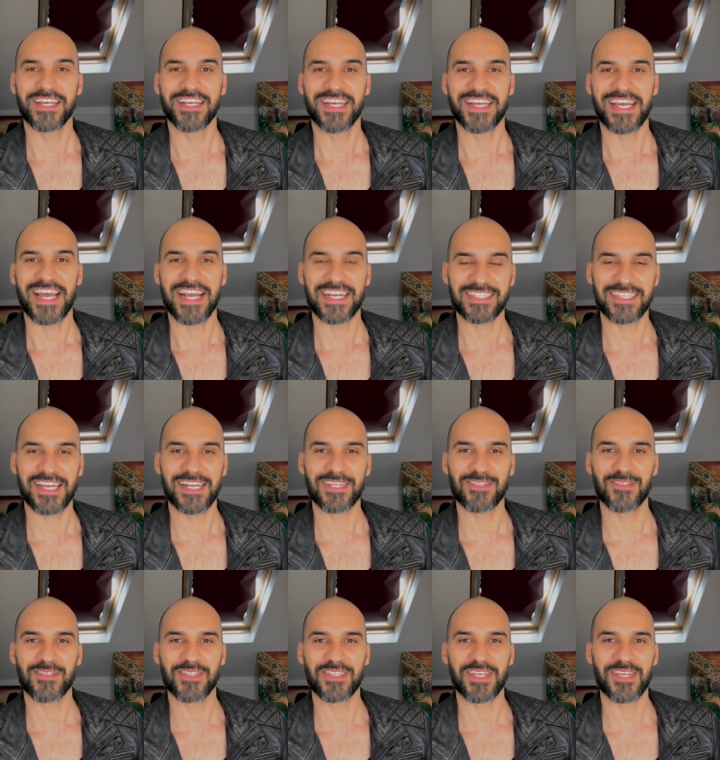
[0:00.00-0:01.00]
Excited to
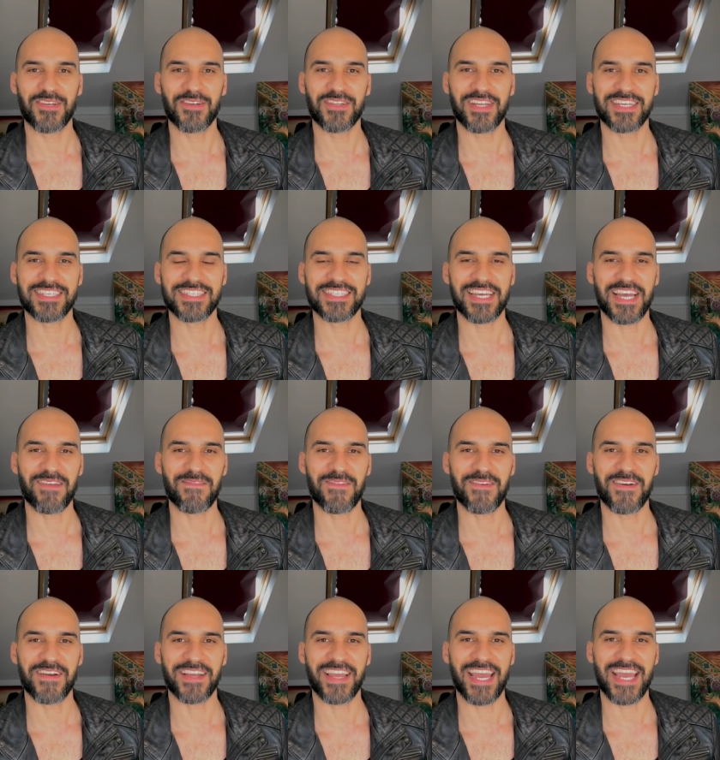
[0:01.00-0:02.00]
see you next time,
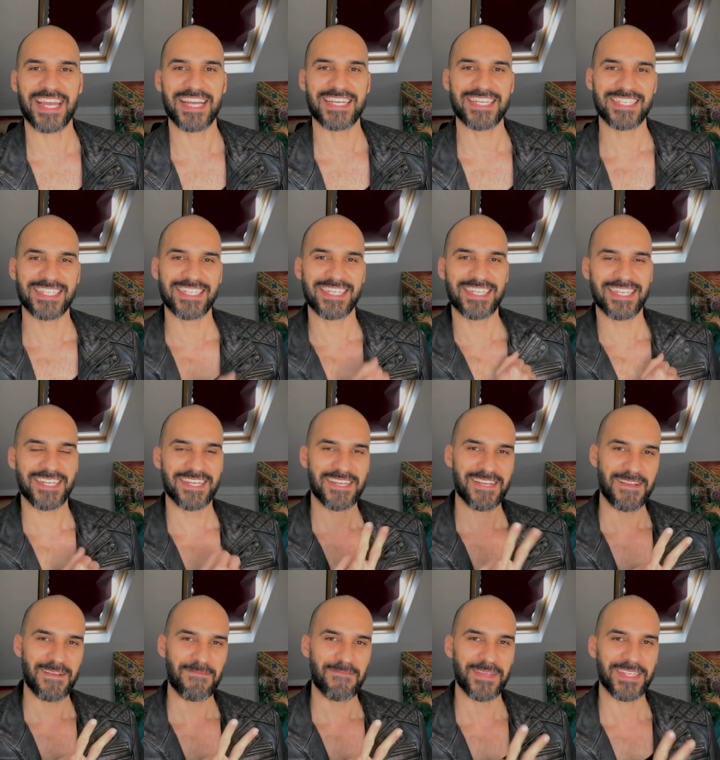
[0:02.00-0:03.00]
okay?
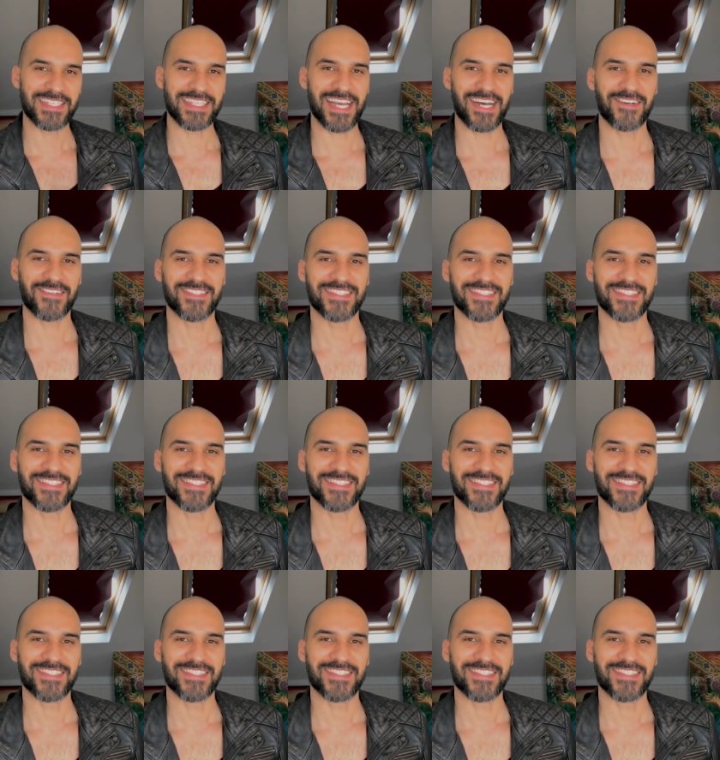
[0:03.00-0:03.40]
Peace out.